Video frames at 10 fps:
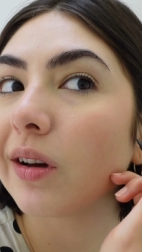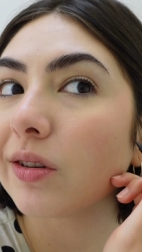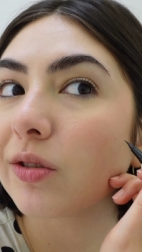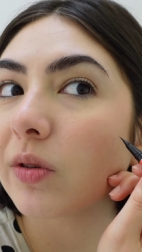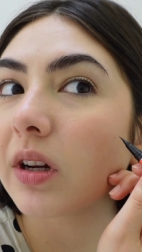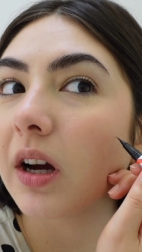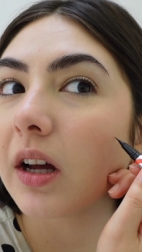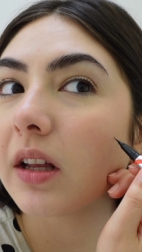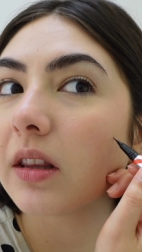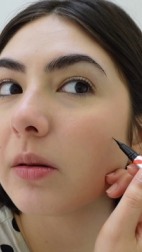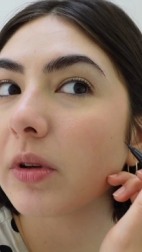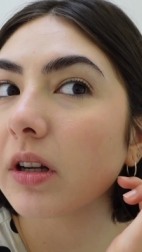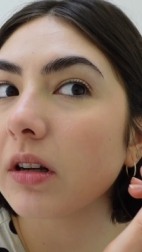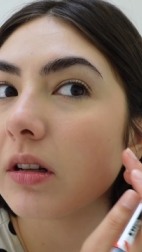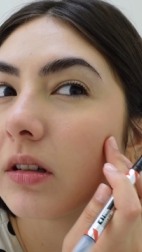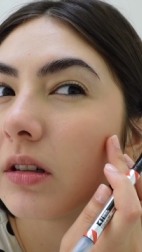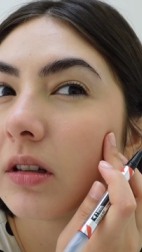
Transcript: I just wanna highlight them a little